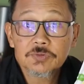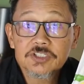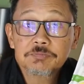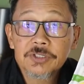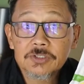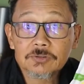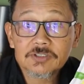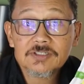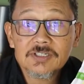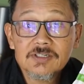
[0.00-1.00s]
pickled.
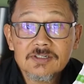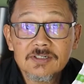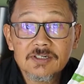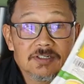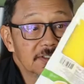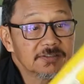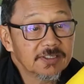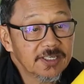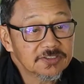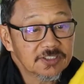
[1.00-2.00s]
It
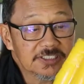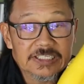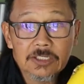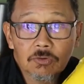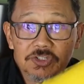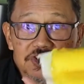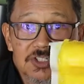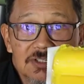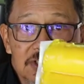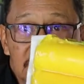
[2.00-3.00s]
has a yellowish
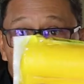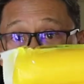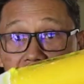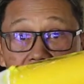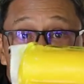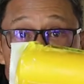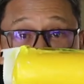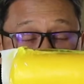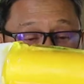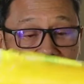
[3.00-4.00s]
color,
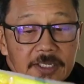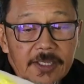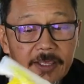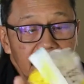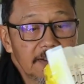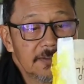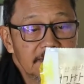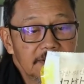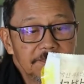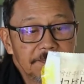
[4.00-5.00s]
obviously.
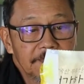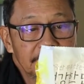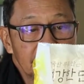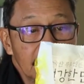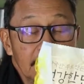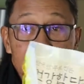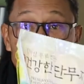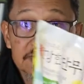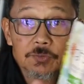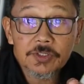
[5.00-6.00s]
And
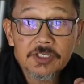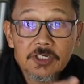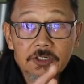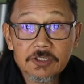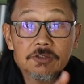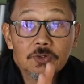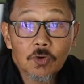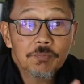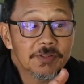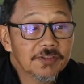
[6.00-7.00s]
this one here, you
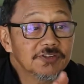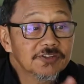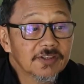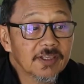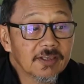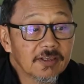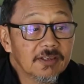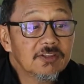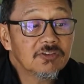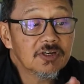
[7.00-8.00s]
open this thing,
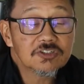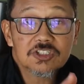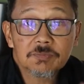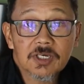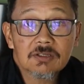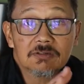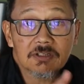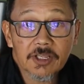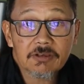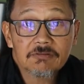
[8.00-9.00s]
it does smell
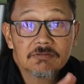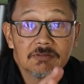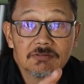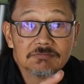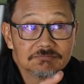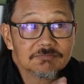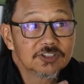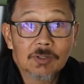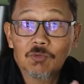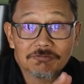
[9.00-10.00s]
like
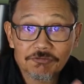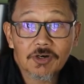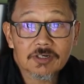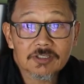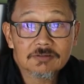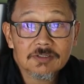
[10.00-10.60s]
someone farted,